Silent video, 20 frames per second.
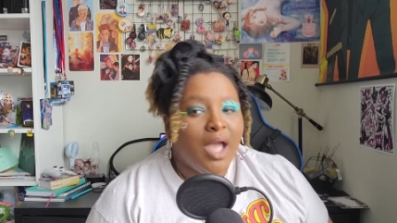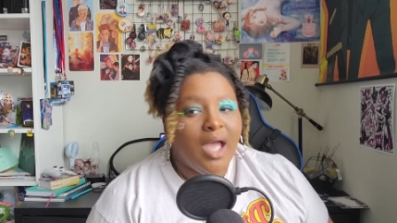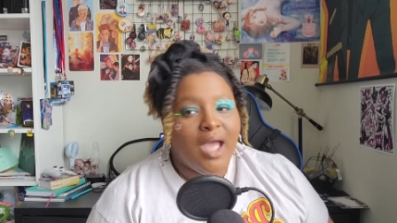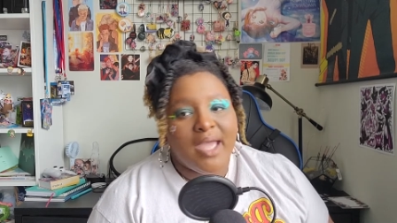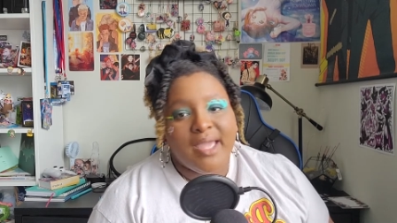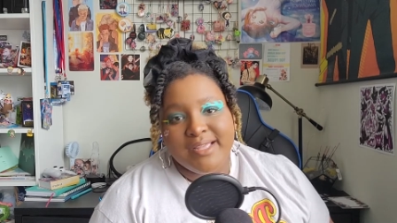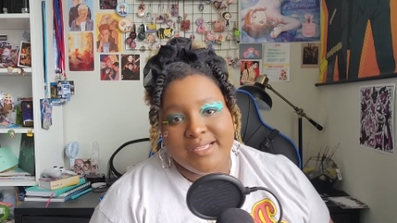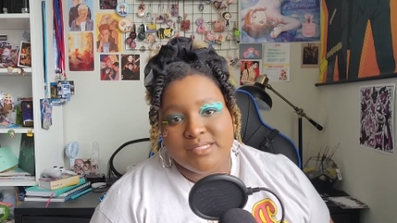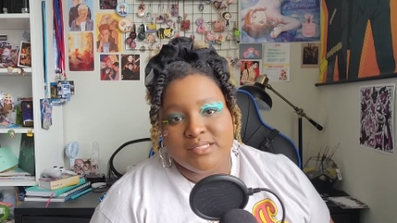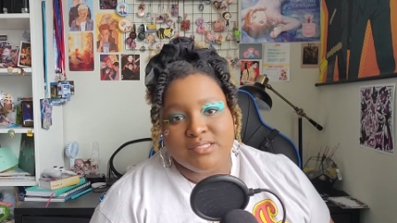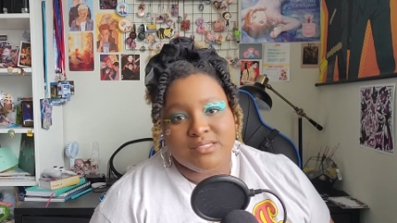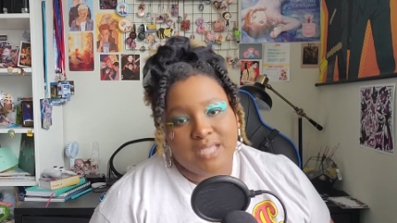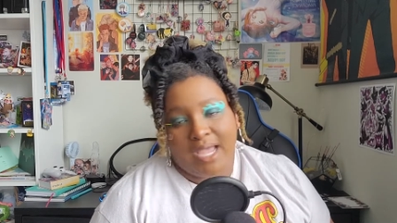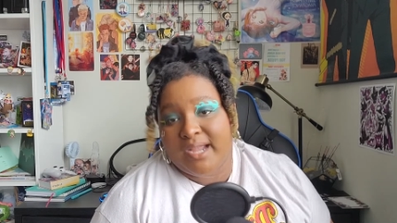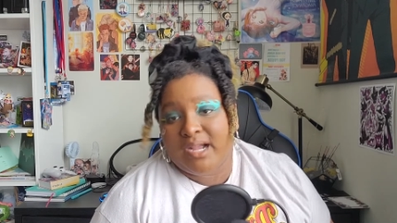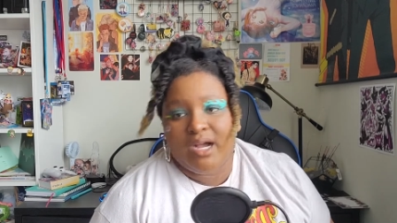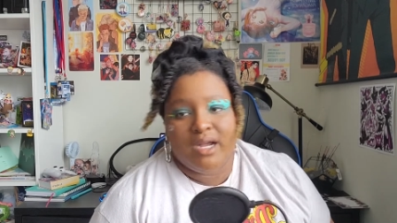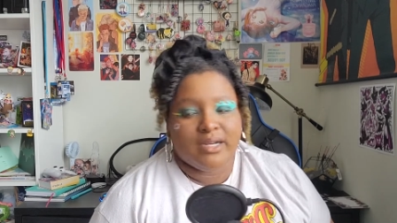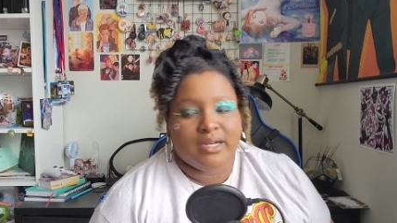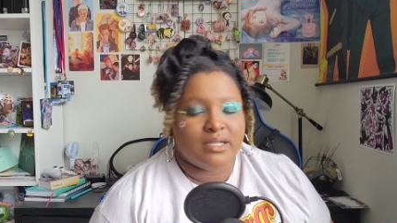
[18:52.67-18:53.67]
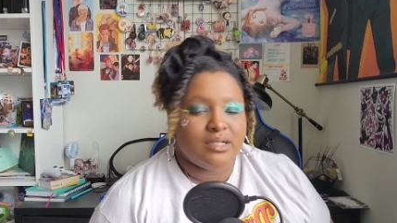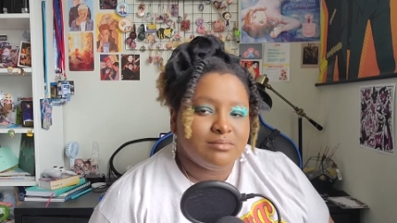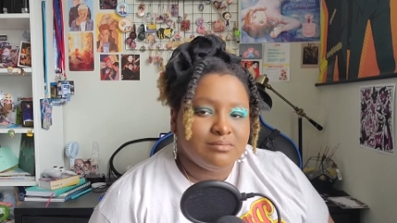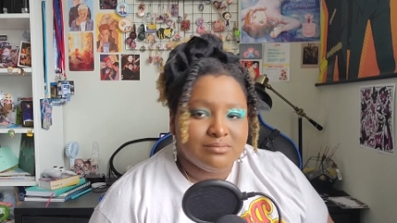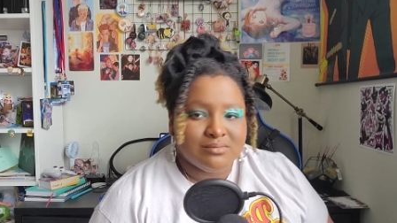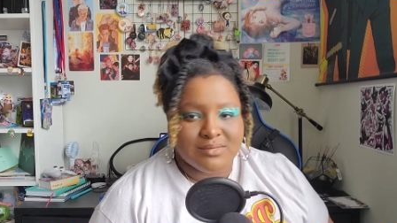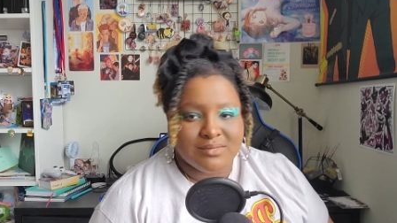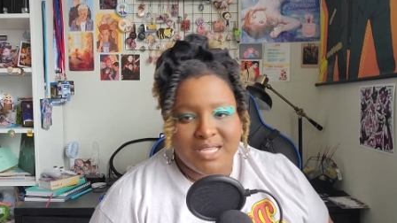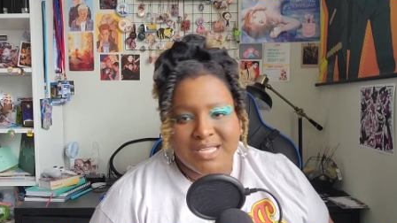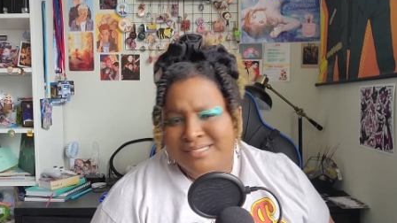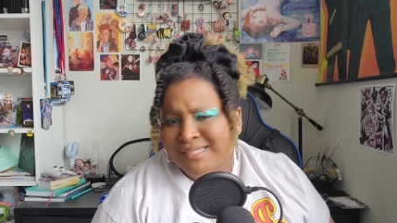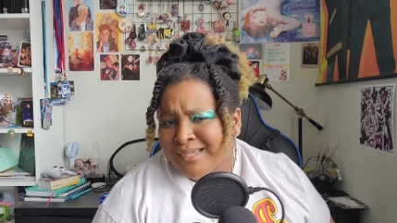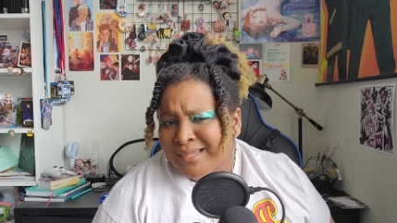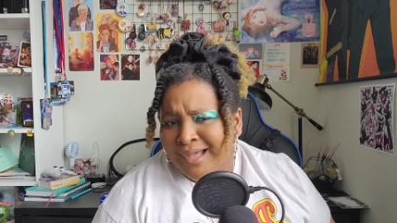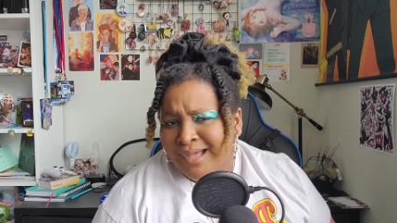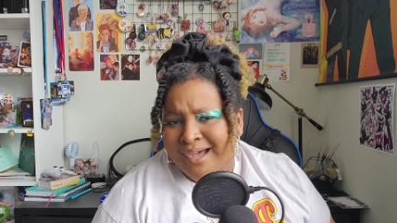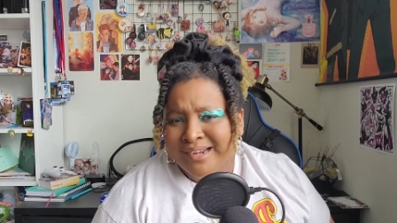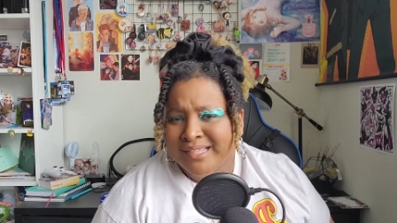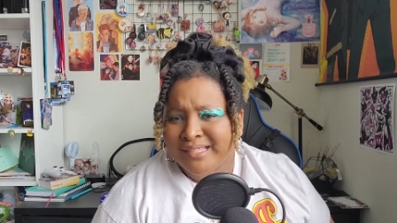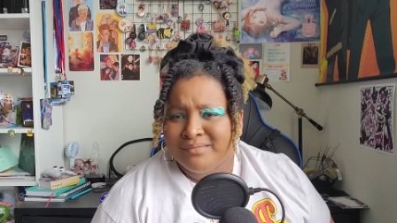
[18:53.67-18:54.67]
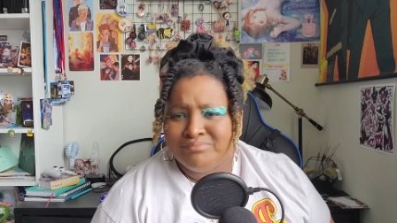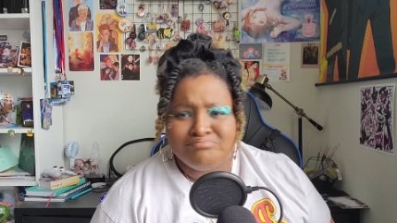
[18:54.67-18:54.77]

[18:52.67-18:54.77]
is iconic. It's iconic.